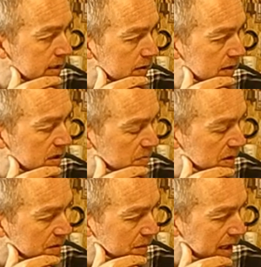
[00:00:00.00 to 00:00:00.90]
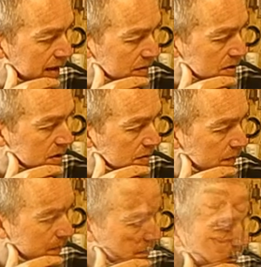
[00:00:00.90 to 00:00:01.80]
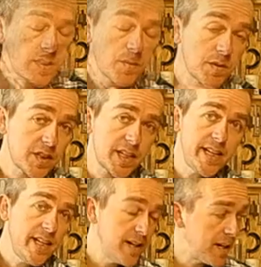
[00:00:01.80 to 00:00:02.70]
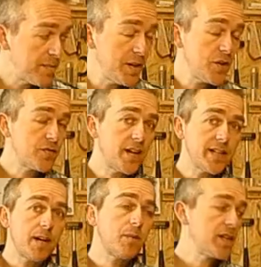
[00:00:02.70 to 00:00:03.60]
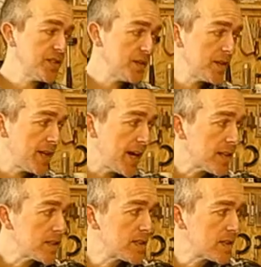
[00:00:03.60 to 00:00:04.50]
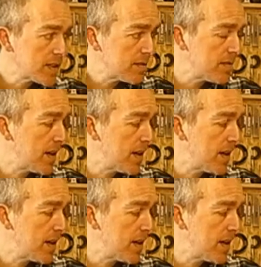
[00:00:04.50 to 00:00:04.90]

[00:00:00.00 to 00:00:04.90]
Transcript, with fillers: It'll need to be something else. So we'll see. I mean, you'll find out when I do the next